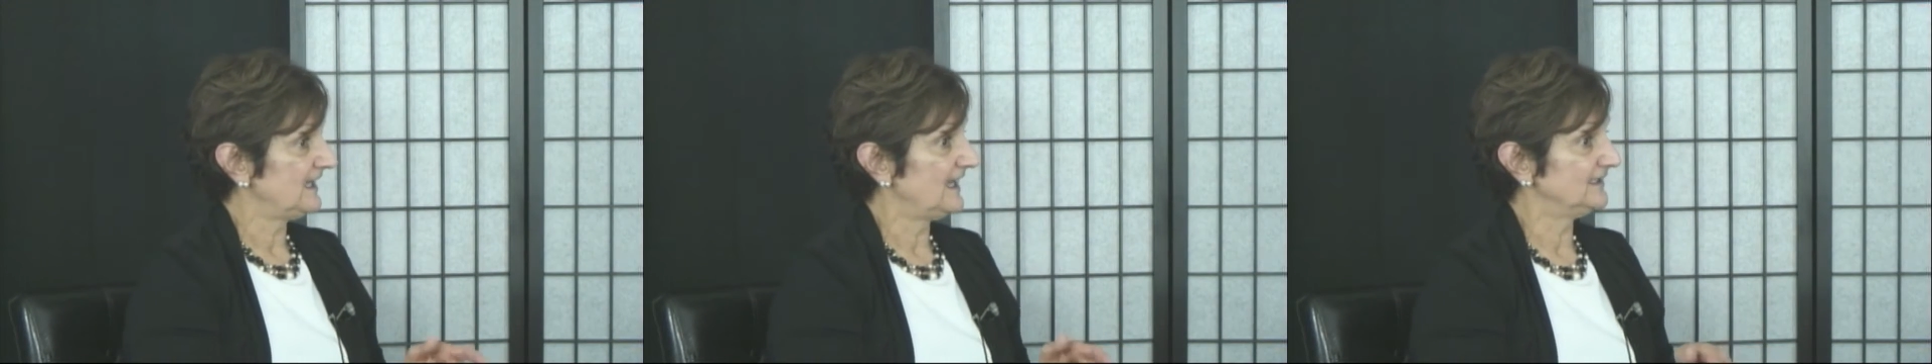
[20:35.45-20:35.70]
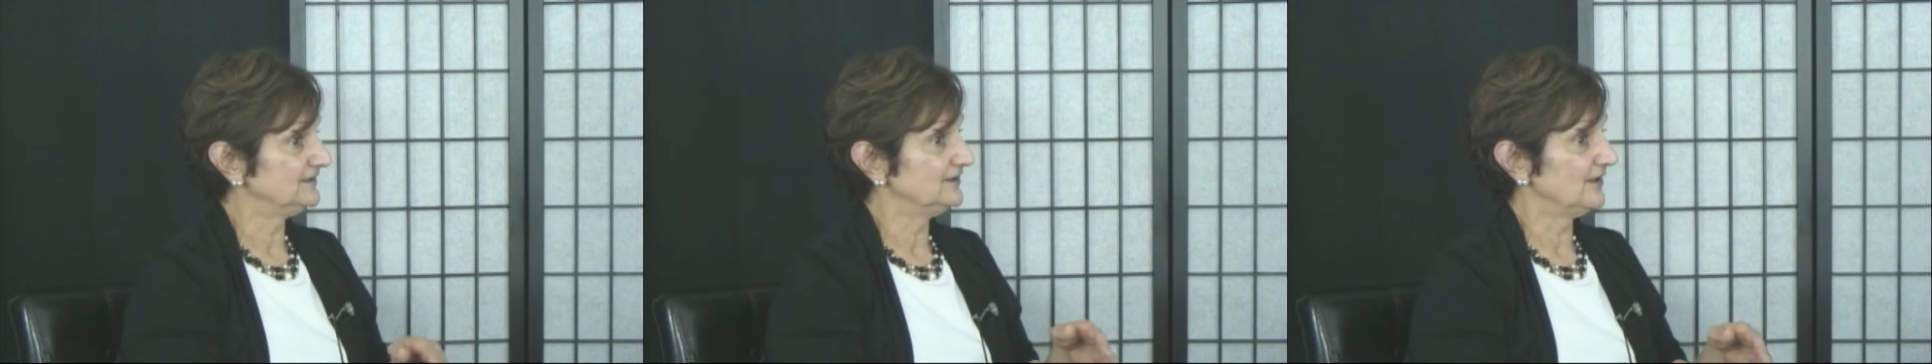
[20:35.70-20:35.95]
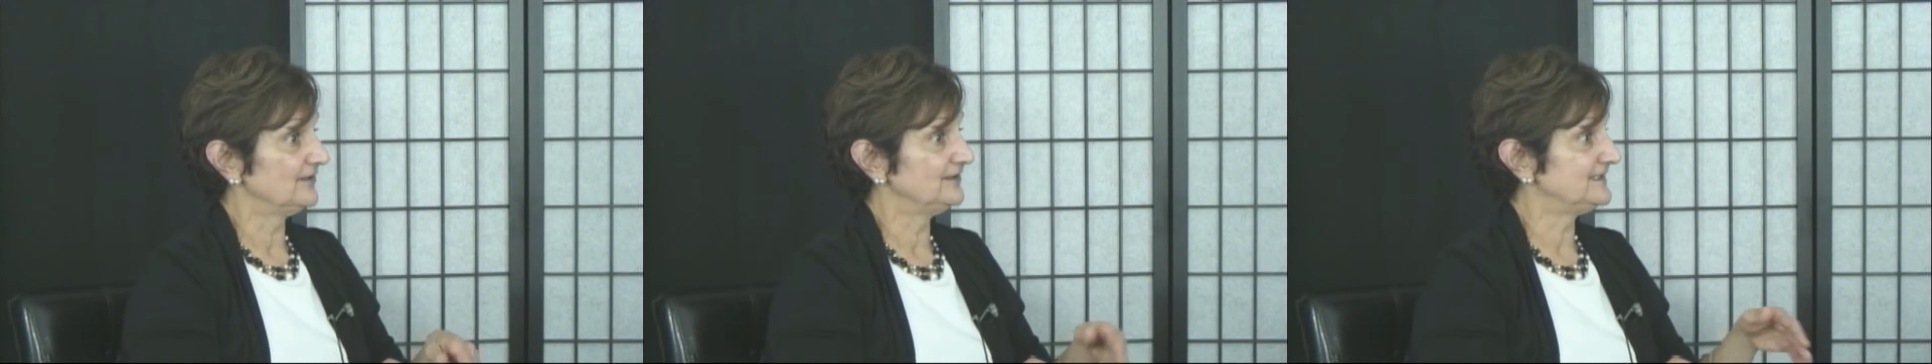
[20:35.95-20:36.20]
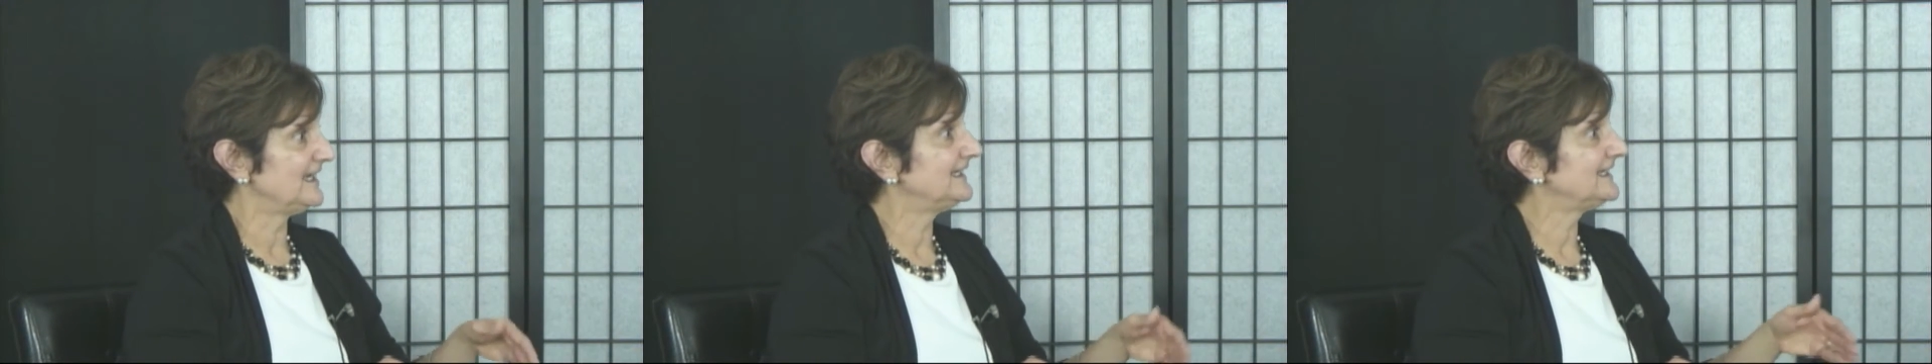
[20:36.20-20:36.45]
and the
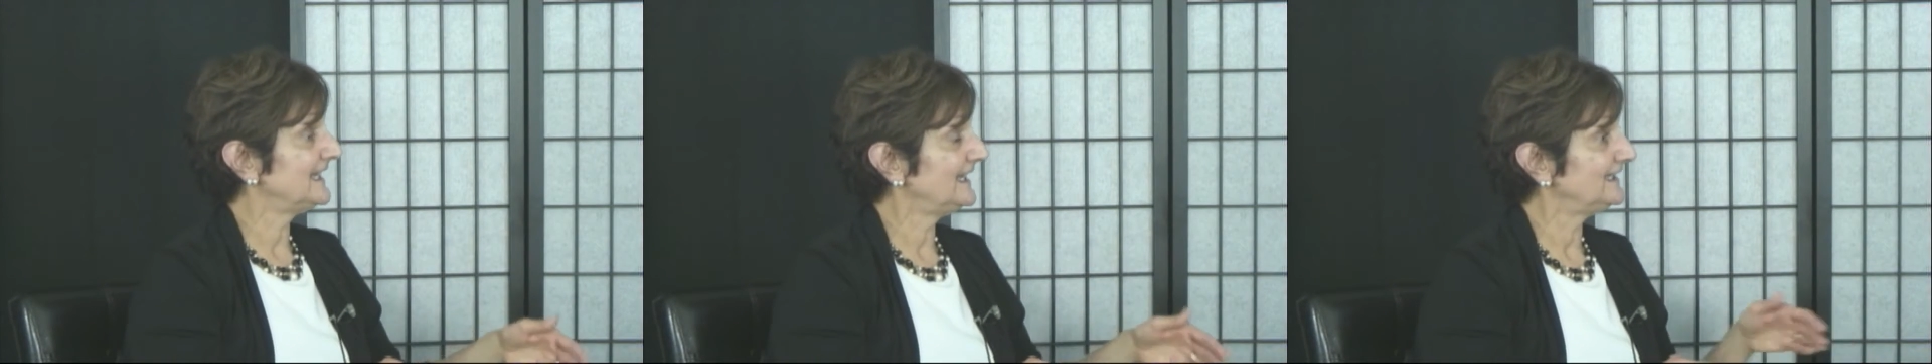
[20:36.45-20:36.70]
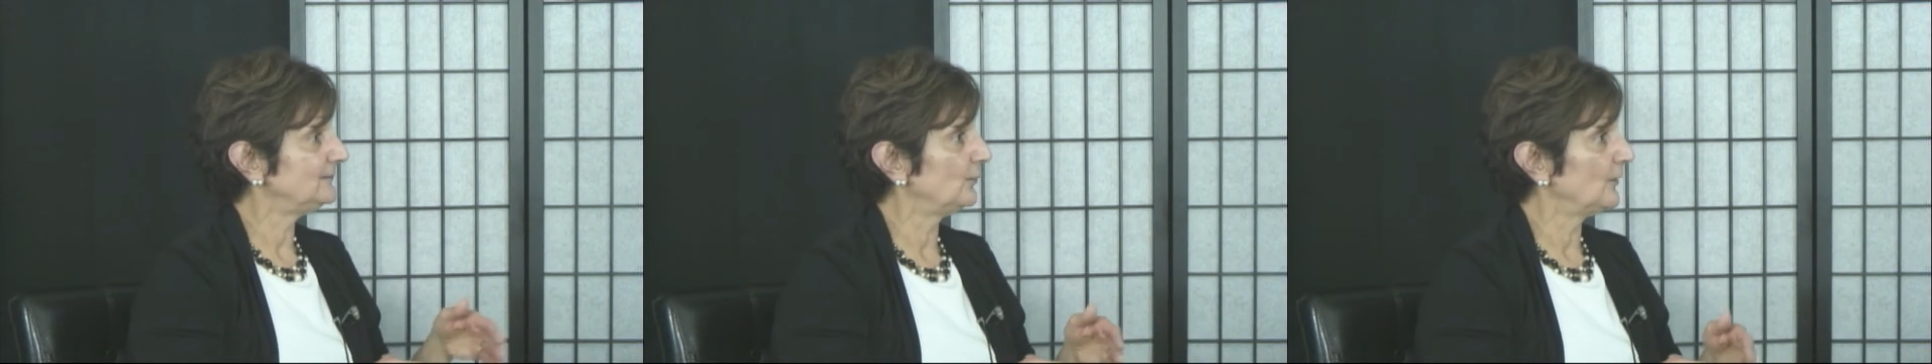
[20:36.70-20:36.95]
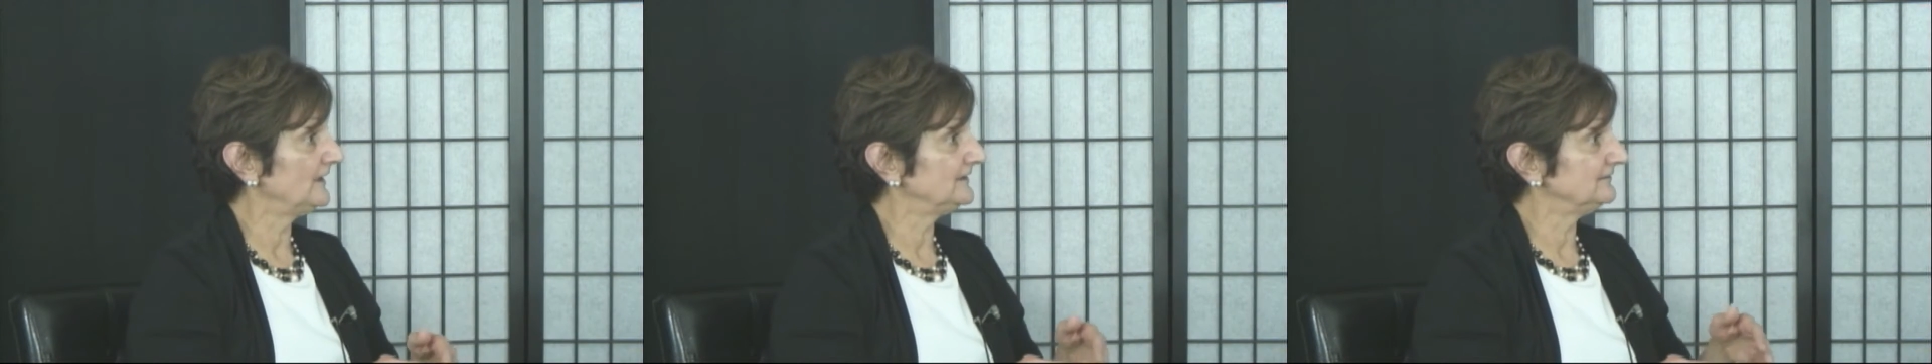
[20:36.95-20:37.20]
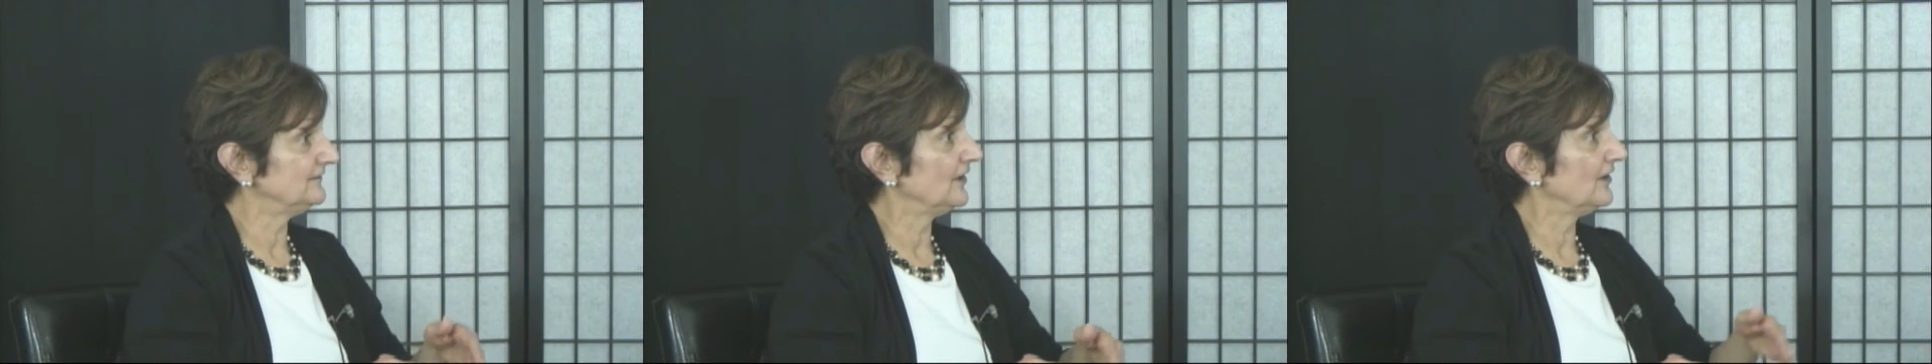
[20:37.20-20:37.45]
day came
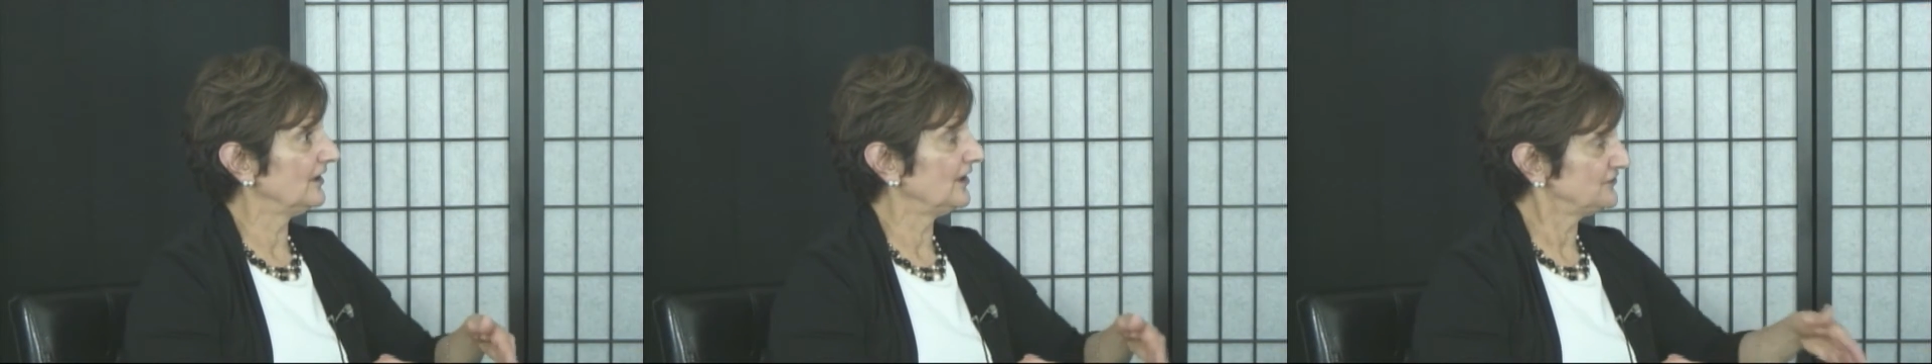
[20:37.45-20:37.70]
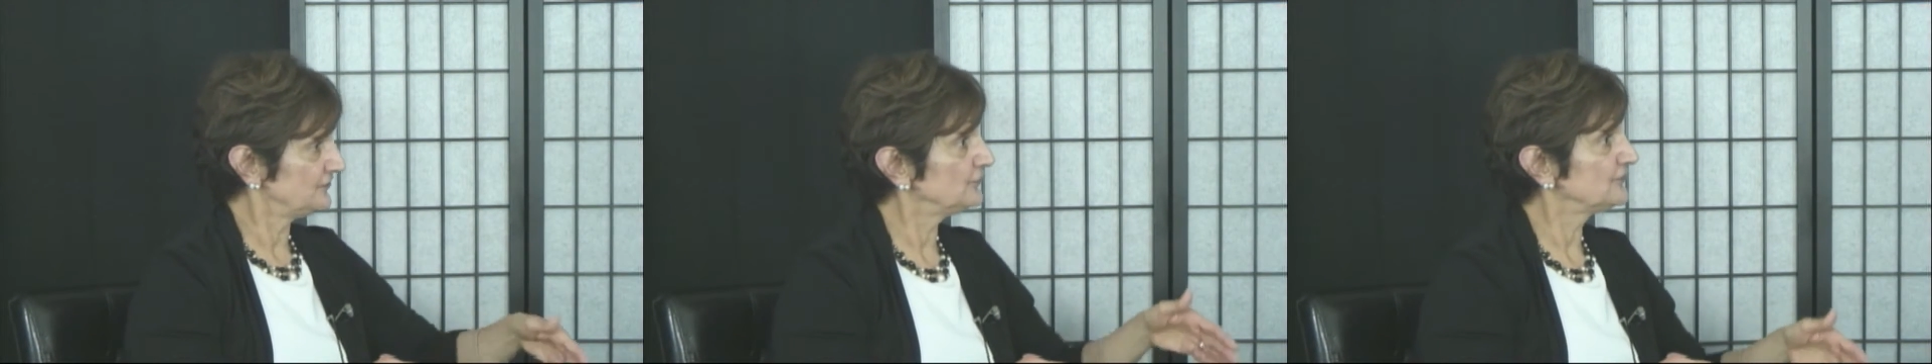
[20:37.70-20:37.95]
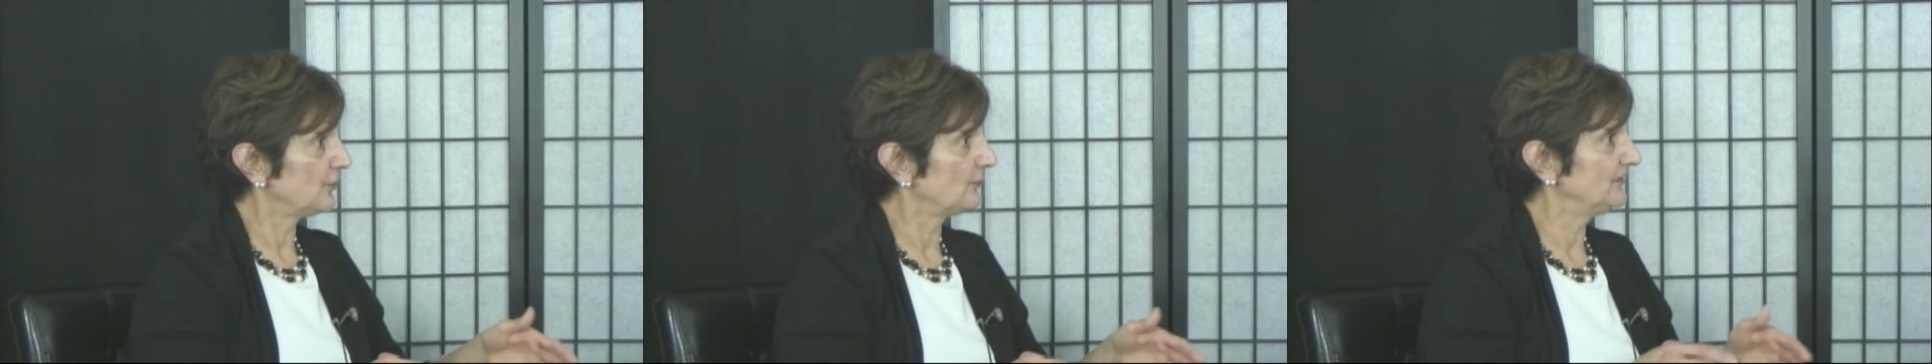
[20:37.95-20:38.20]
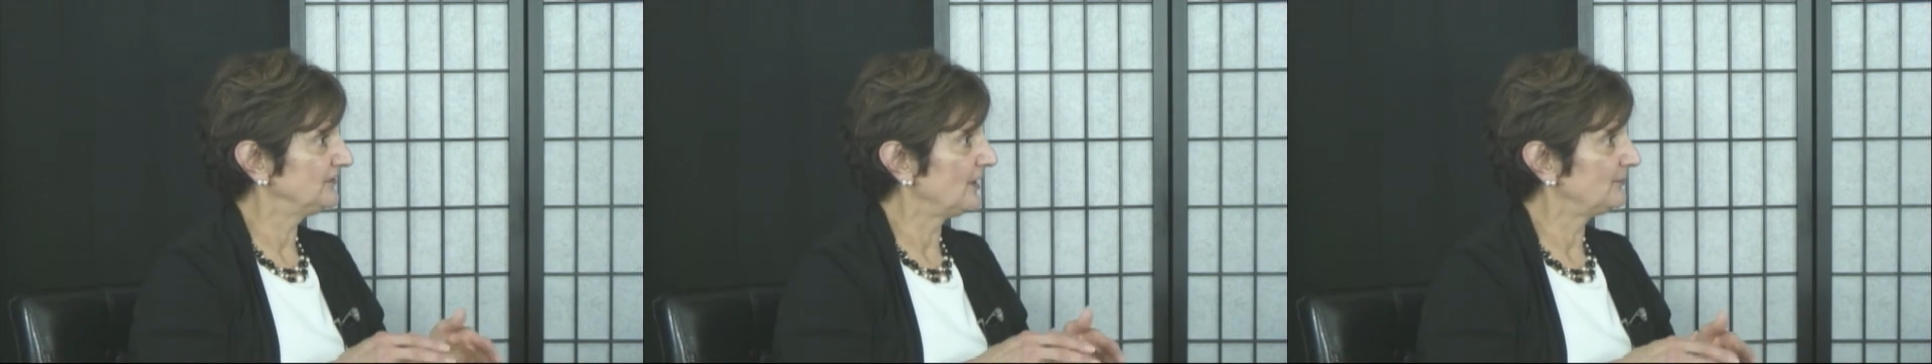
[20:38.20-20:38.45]
when a church opened up,